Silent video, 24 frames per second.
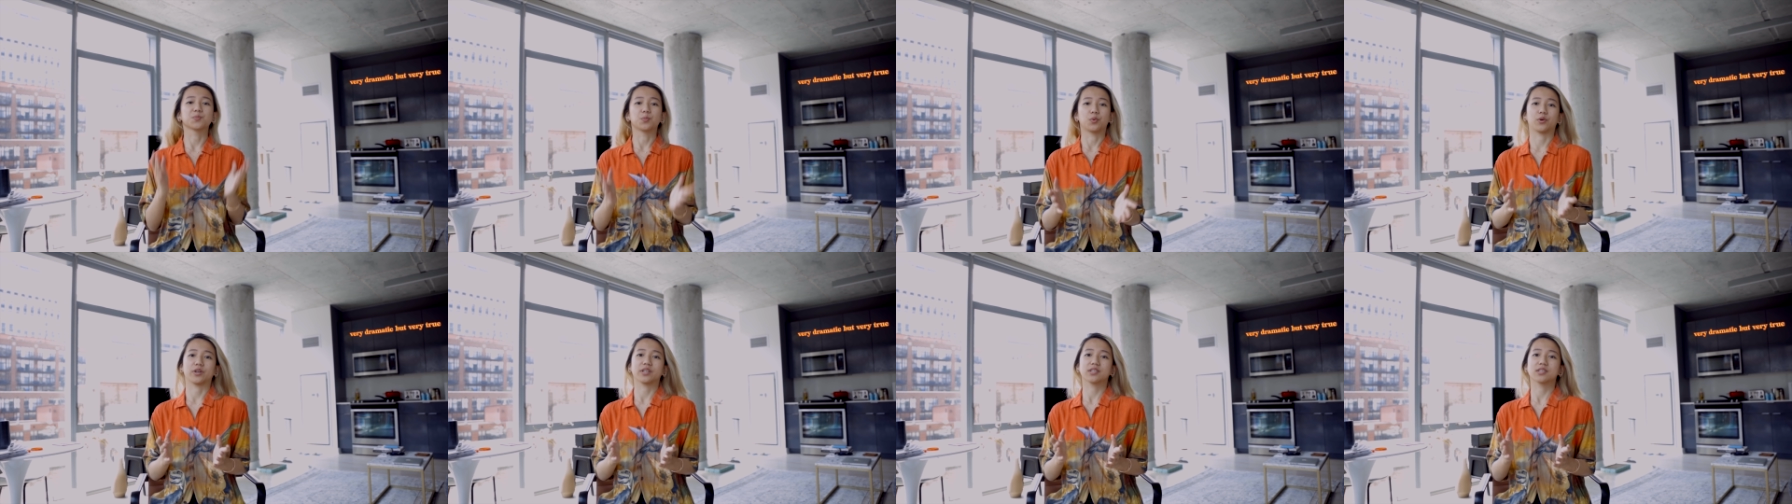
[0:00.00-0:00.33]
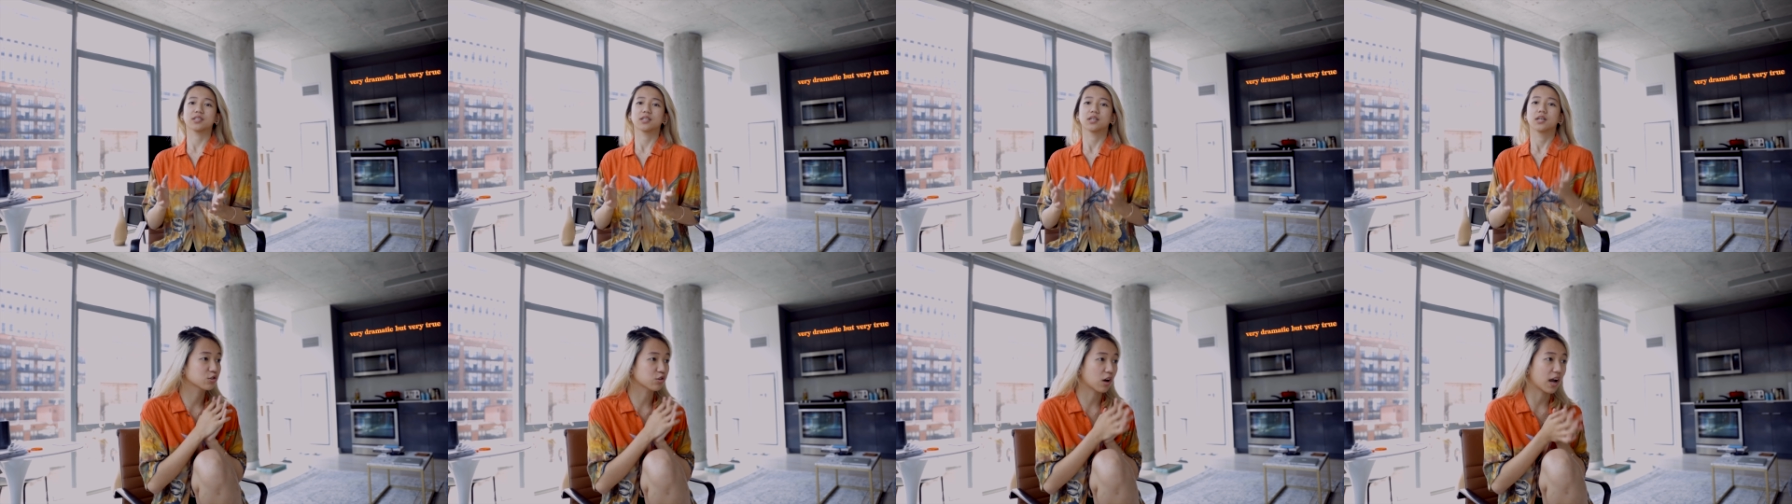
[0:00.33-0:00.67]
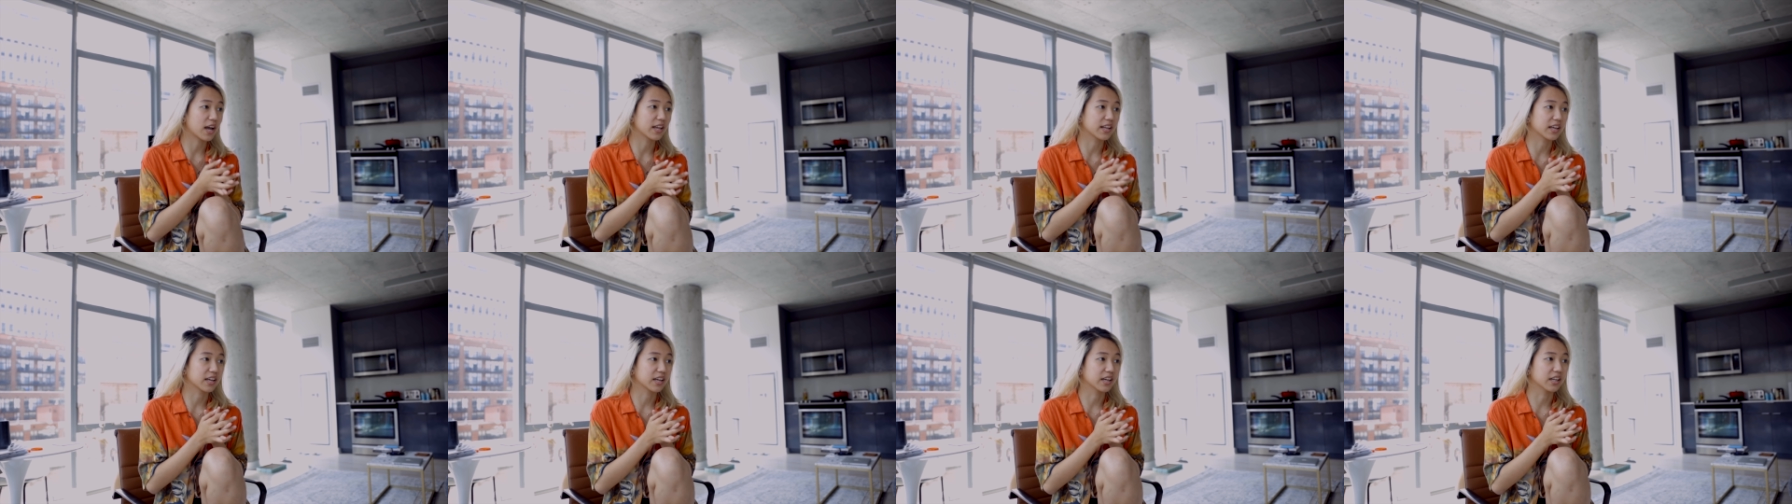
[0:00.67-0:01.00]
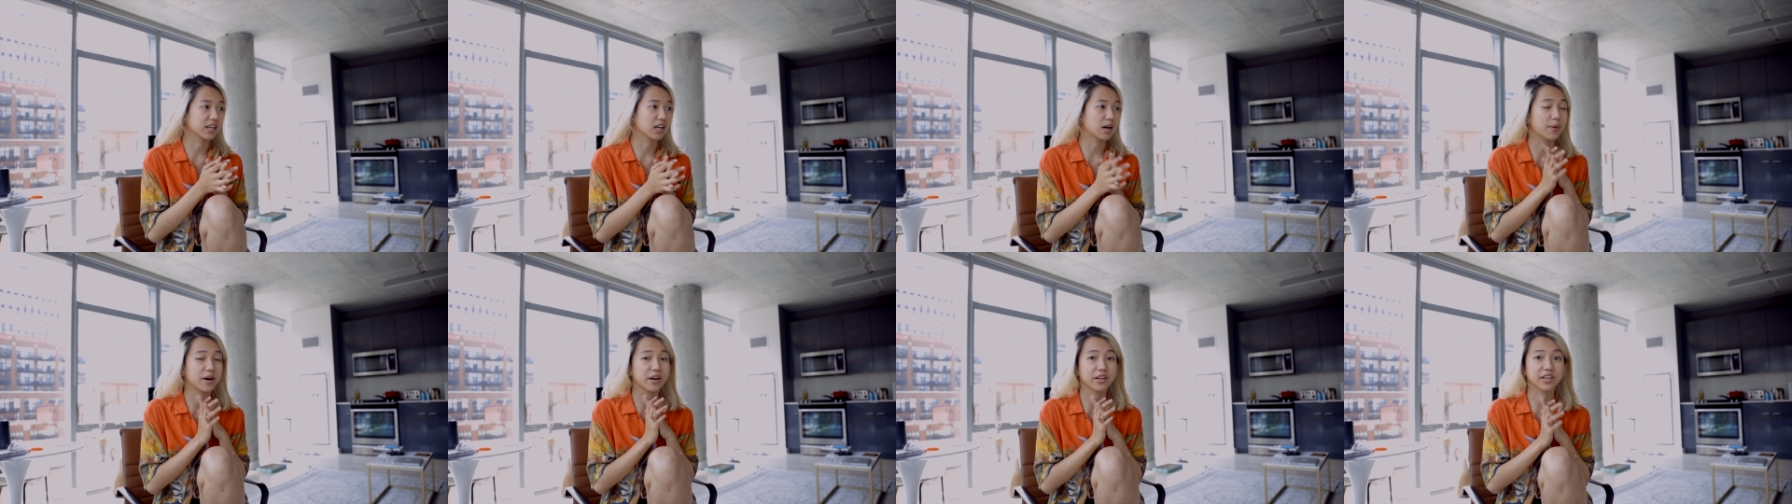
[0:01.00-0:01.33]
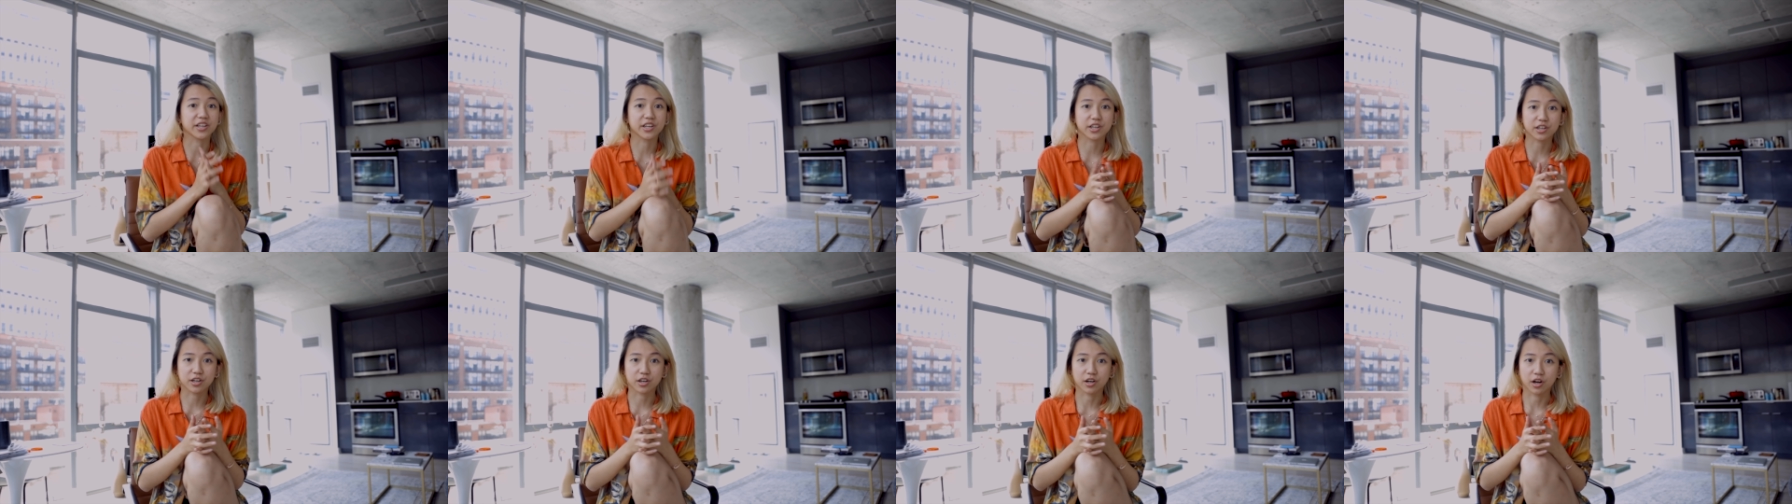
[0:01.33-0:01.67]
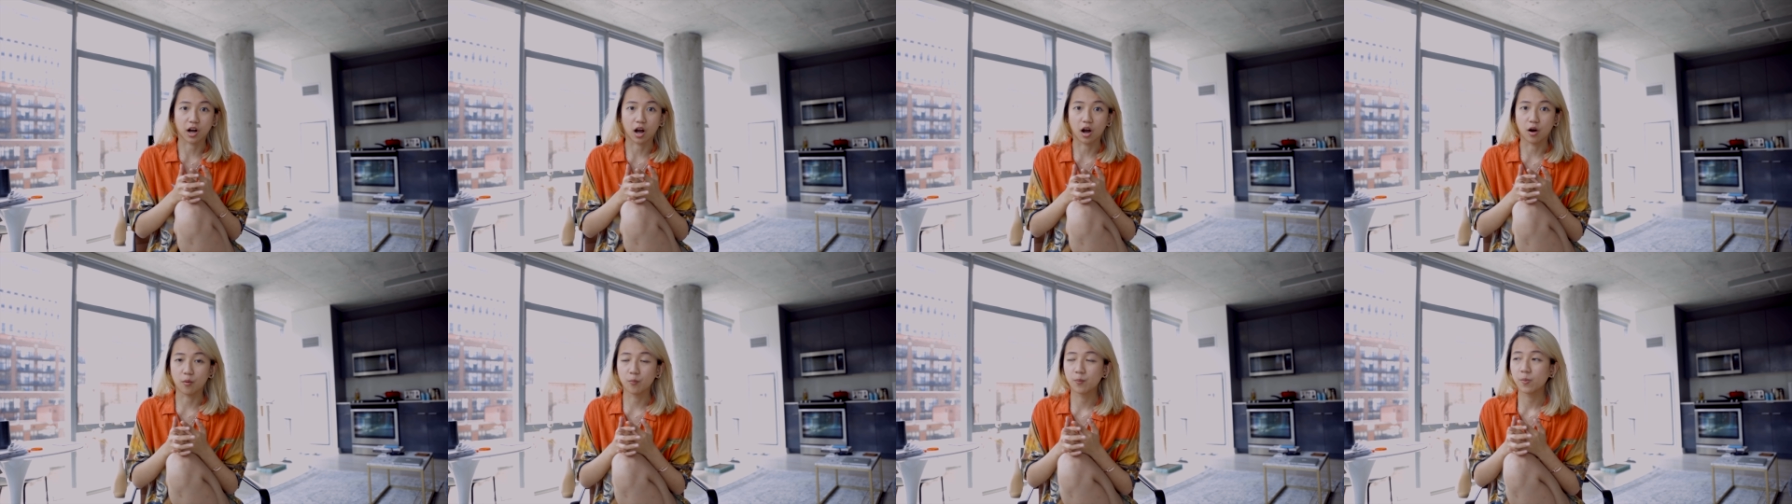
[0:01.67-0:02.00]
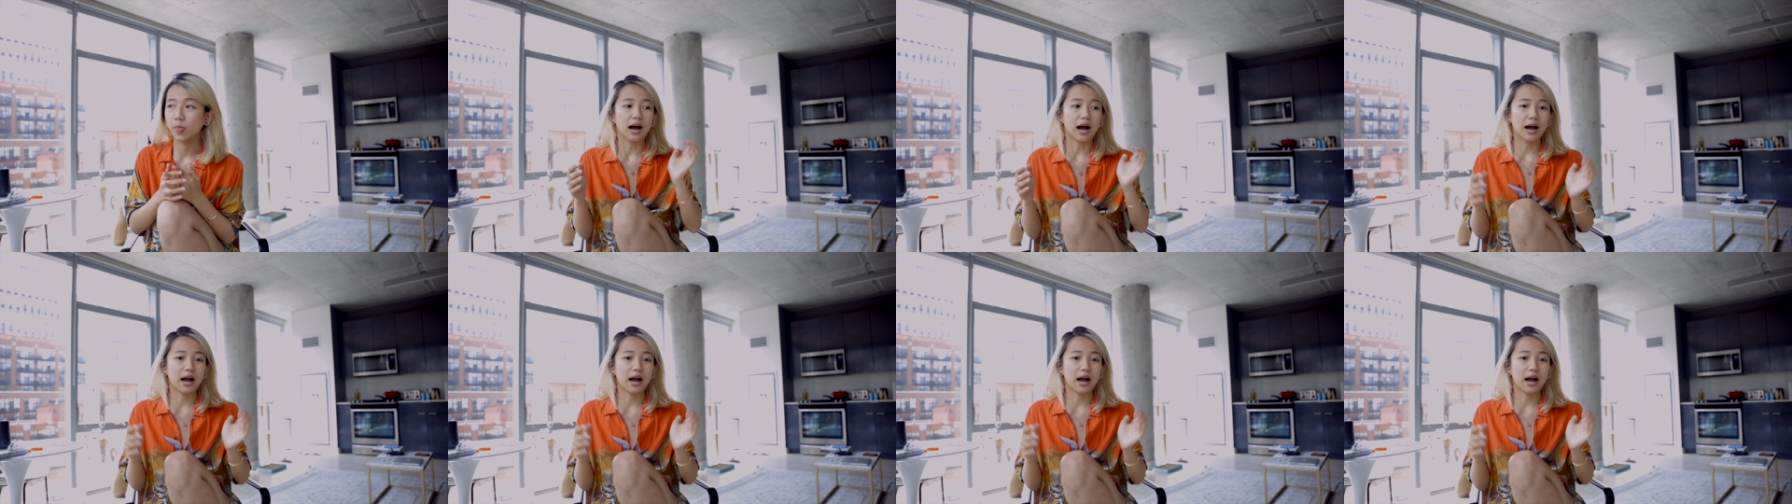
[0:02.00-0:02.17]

point. Tried it about a year ago.